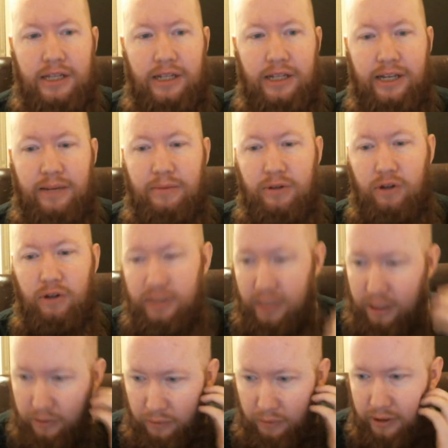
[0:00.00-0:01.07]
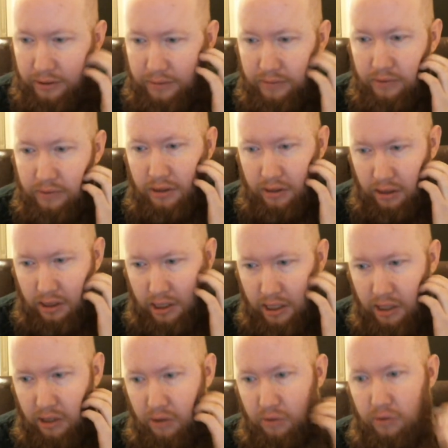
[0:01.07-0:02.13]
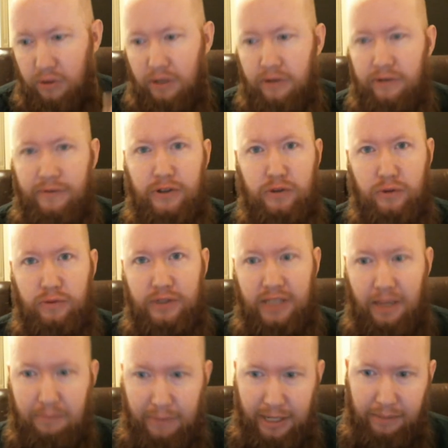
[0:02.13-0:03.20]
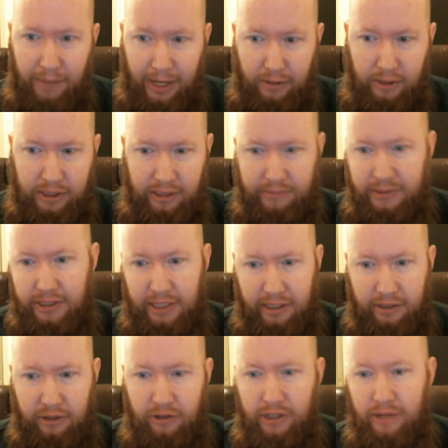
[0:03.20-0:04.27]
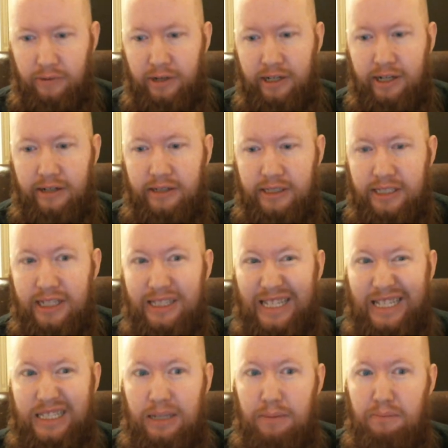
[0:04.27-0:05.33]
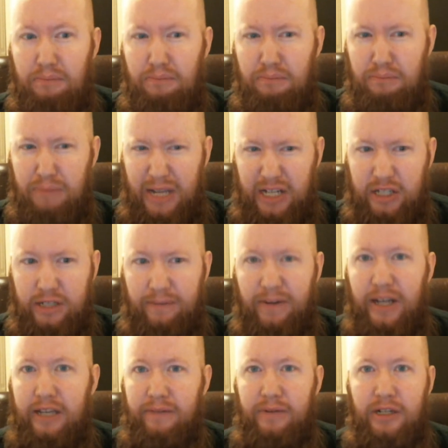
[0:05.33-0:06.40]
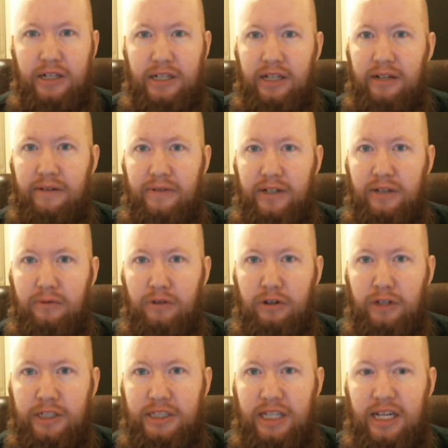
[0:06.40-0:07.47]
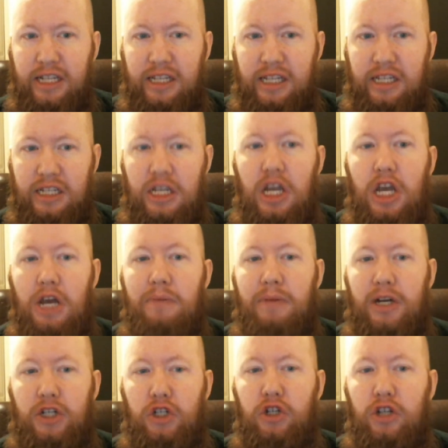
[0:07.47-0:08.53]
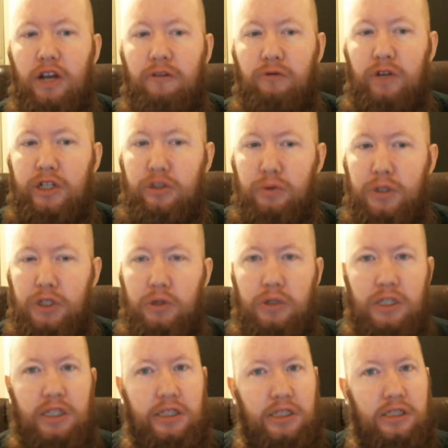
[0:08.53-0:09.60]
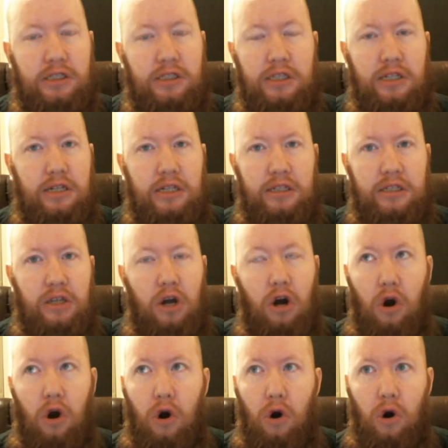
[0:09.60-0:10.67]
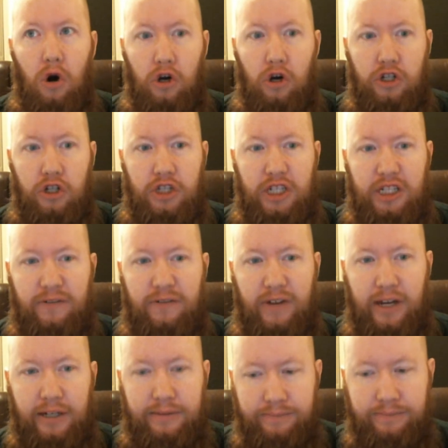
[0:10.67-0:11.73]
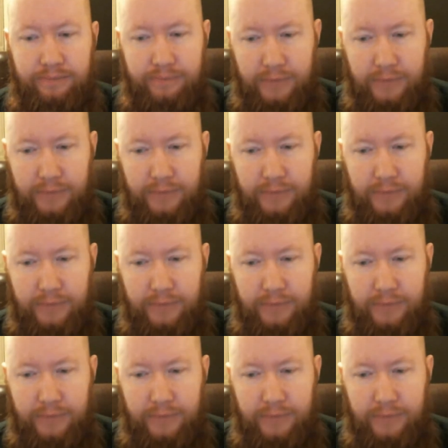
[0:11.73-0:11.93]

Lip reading: And I came across another one. The first one was that big bat creature. I'm just letting you know that right now, because that thing's a bitch to fight. If you're gonna ever come across that thing, make sure you have friends with you. It's a hard thing to fight.